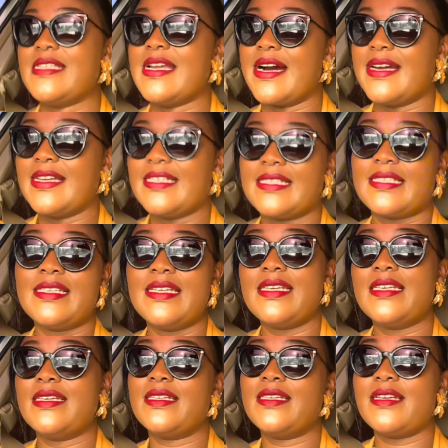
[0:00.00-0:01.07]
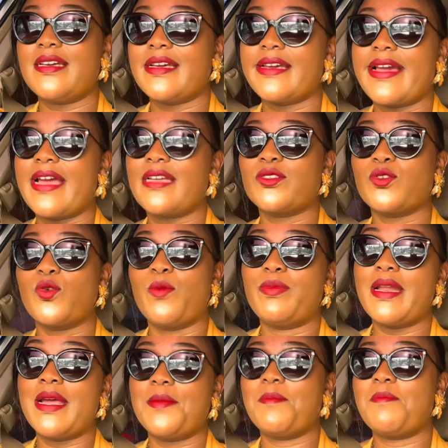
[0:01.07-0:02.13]
nicely I can't
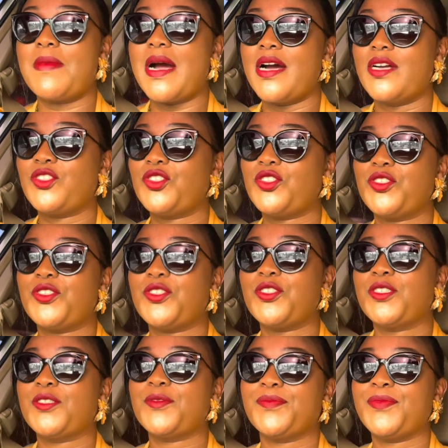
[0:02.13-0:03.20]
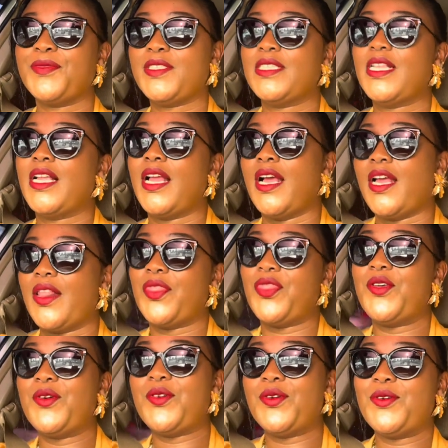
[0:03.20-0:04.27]
complain much
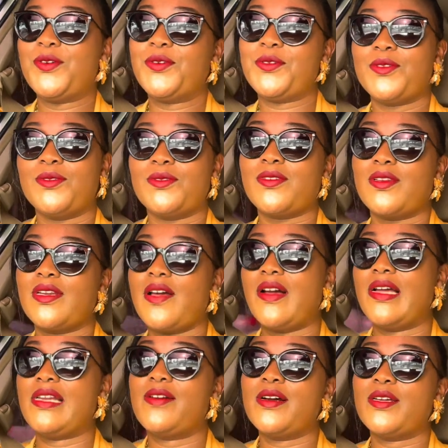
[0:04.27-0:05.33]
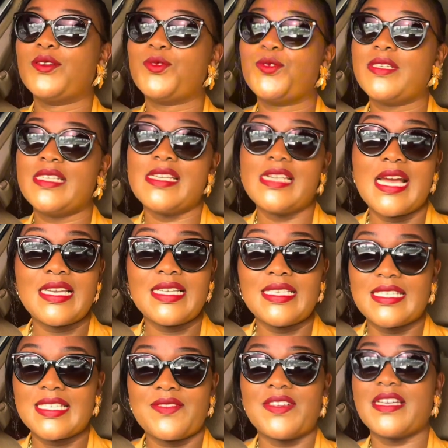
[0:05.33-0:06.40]
though watu
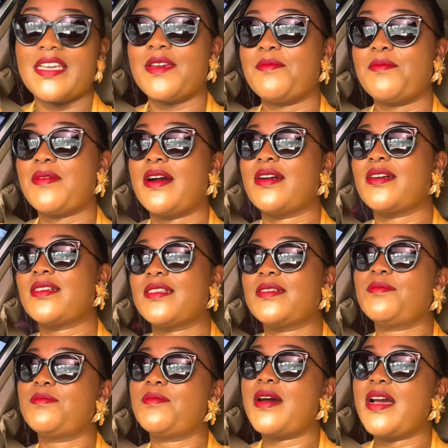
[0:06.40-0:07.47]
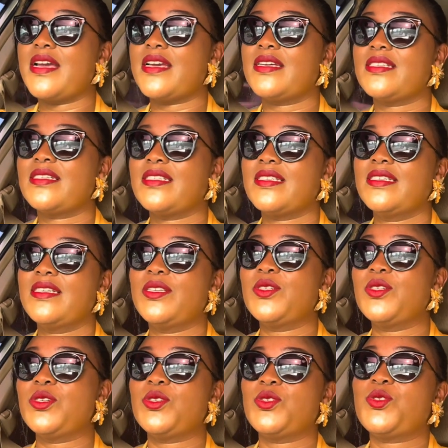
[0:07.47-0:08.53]
nannies never came back
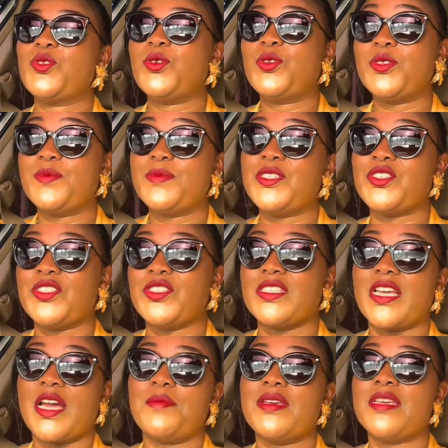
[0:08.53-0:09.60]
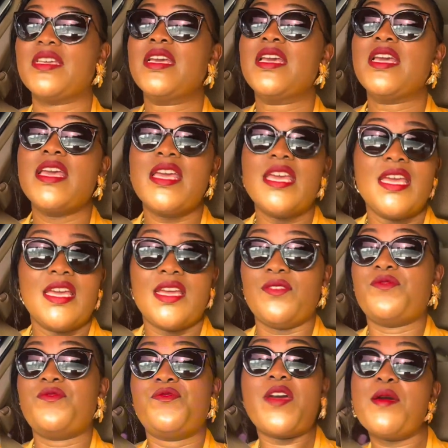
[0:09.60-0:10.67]
mine told me she's coming
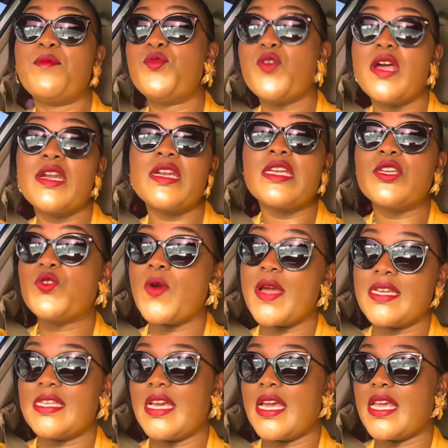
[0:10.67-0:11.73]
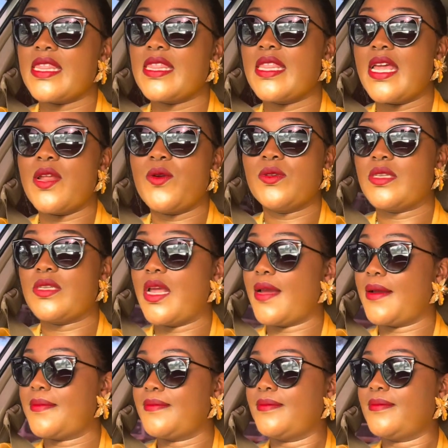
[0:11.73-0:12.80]
in February 20th and I was
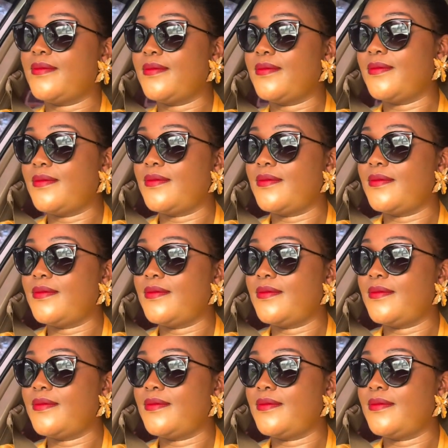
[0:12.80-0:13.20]
like